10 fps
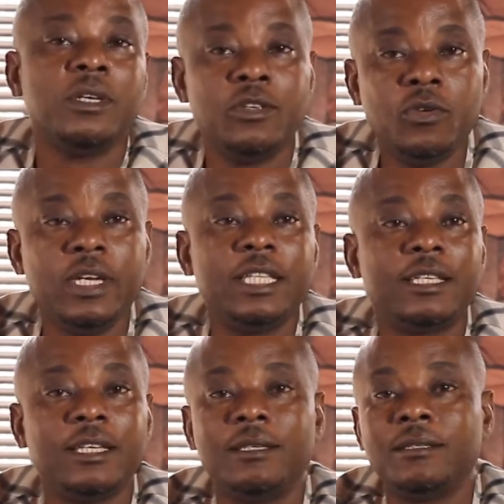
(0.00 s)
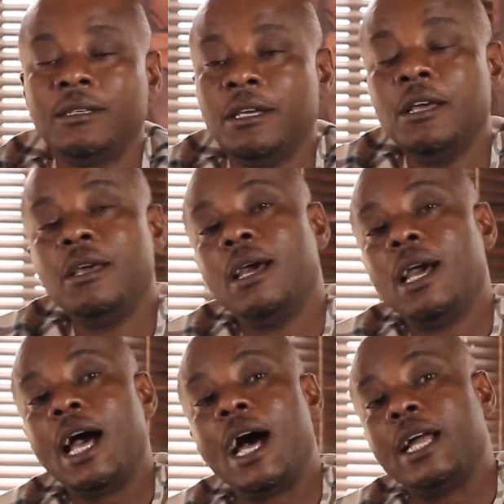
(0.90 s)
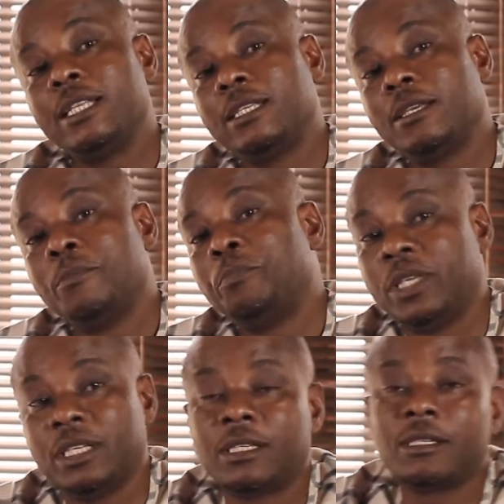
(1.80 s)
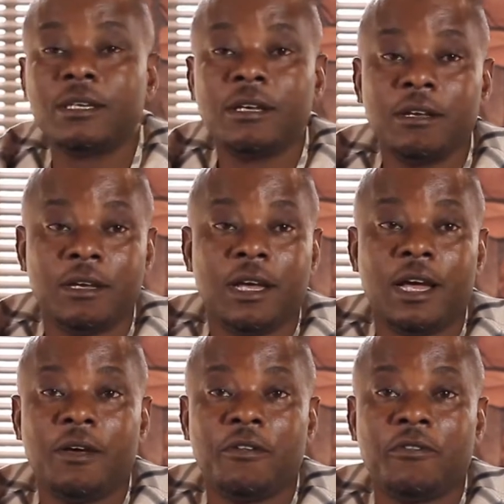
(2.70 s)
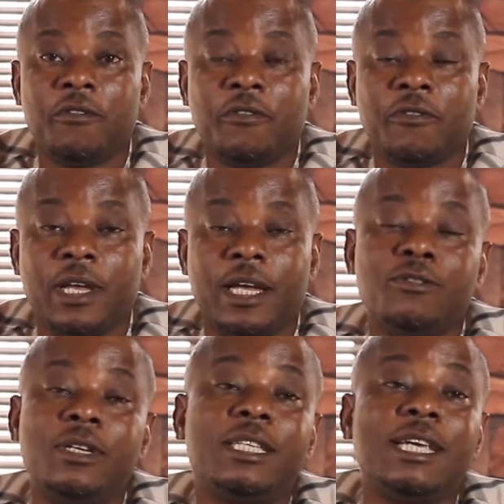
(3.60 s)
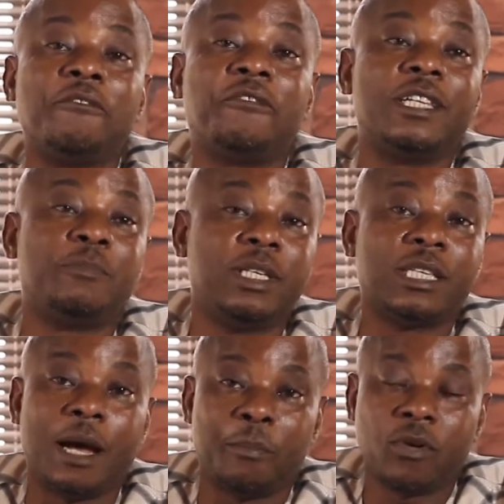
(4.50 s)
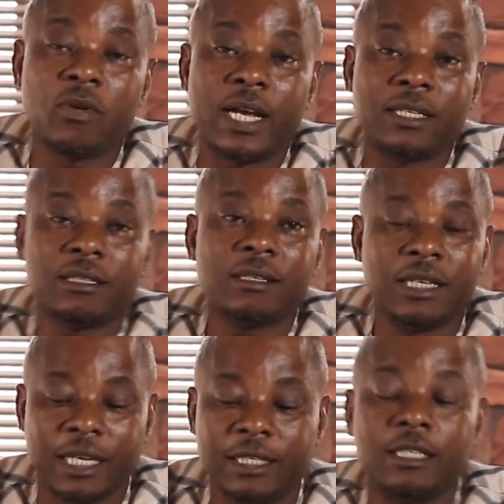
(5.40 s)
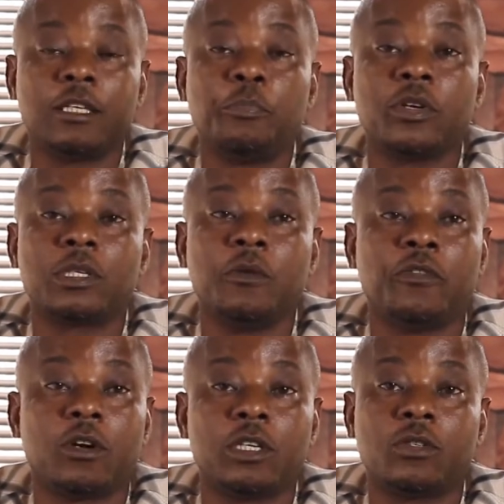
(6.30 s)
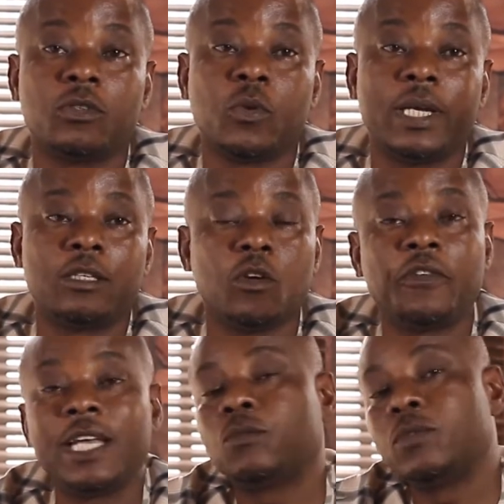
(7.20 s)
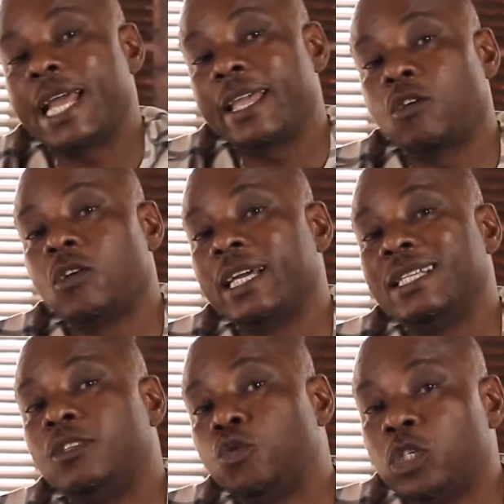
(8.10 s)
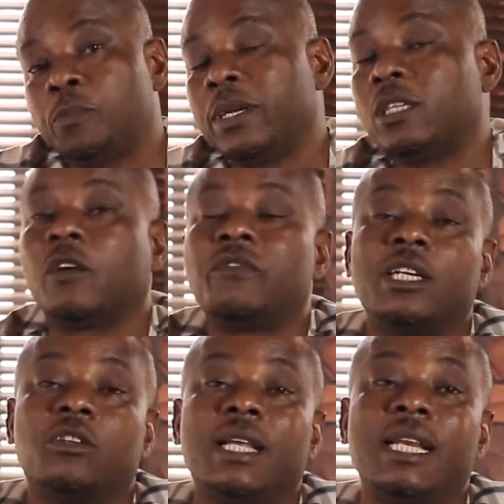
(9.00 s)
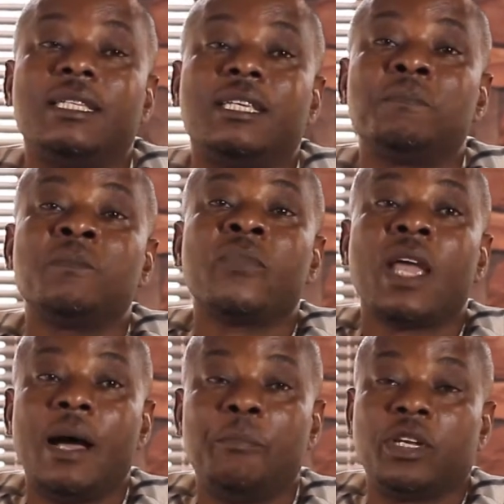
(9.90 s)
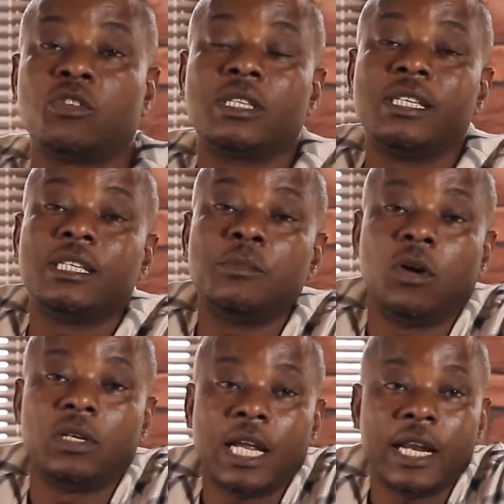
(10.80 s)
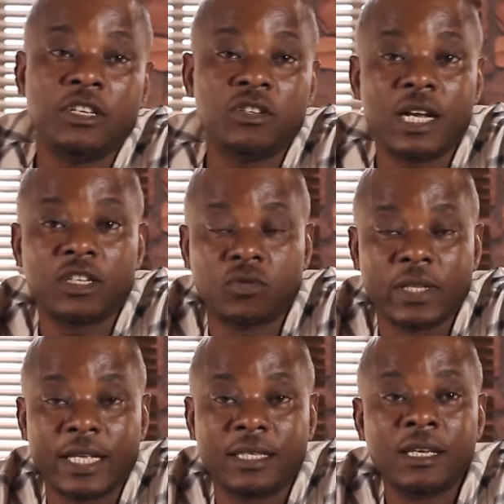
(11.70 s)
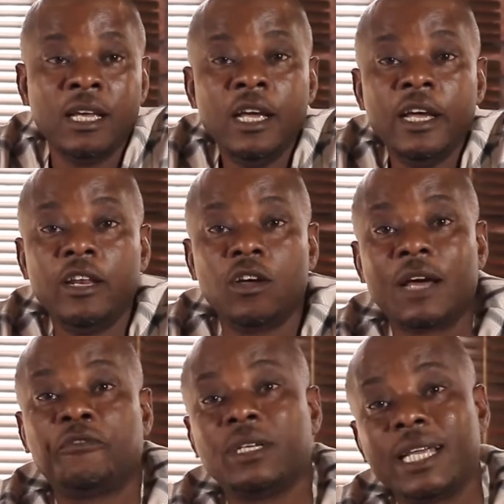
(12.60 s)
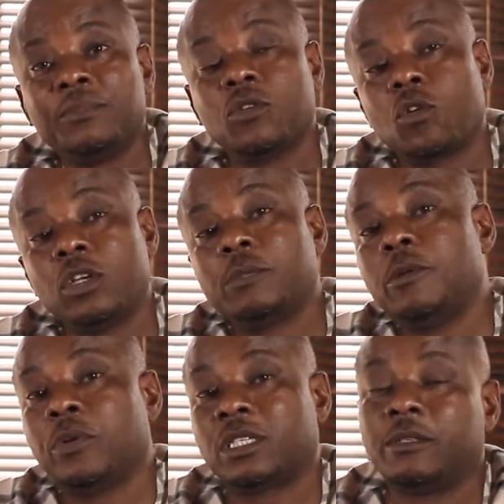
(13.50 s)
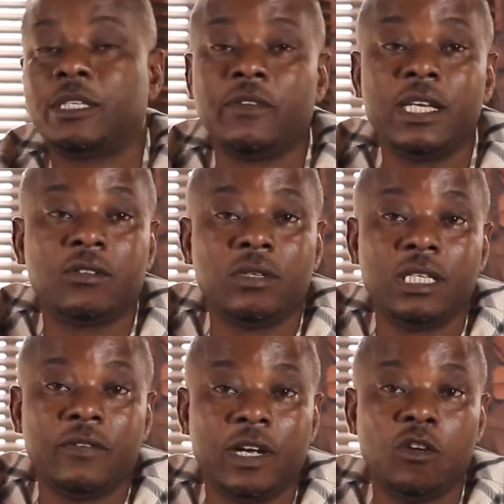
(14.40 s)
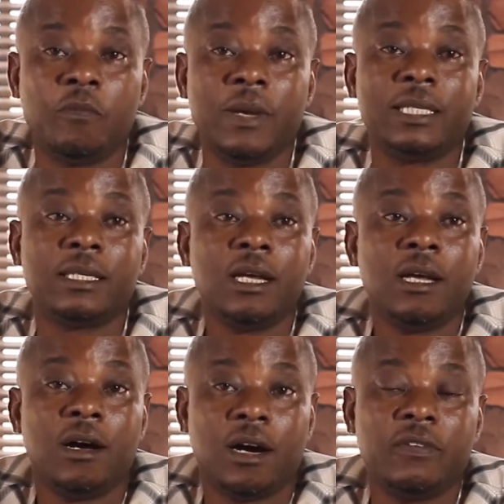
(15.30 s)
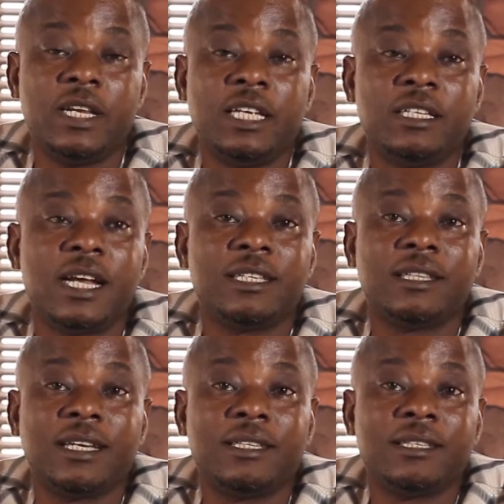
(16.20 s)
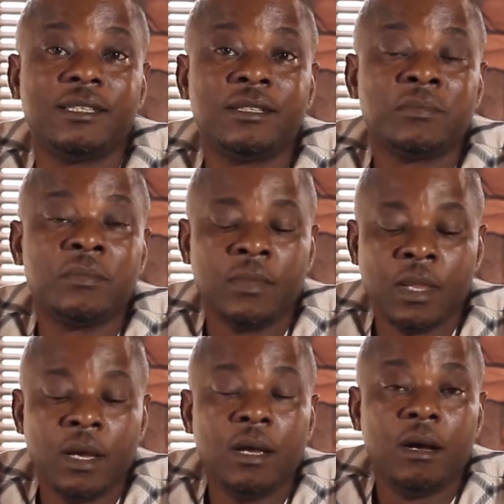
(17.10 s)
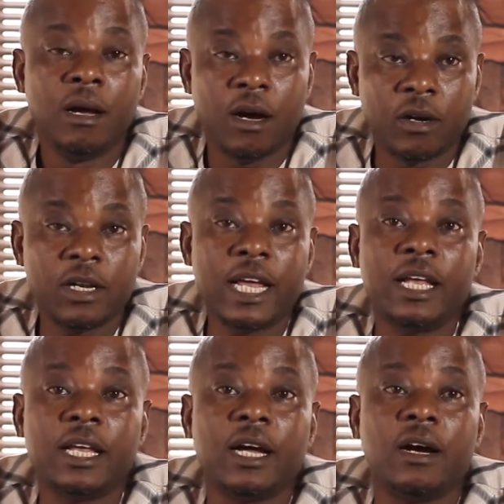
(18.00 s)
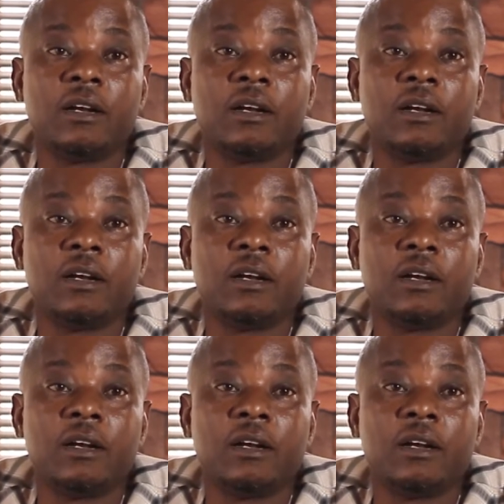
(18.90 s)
unity and peace. Unity and faith, peace and progress. It is still possible for us to do it. So first, we now inculcate the true spirit of nationalism and patriotism on the Nigerian students in order for them to contribute positively to the development of the Nigerian states. Another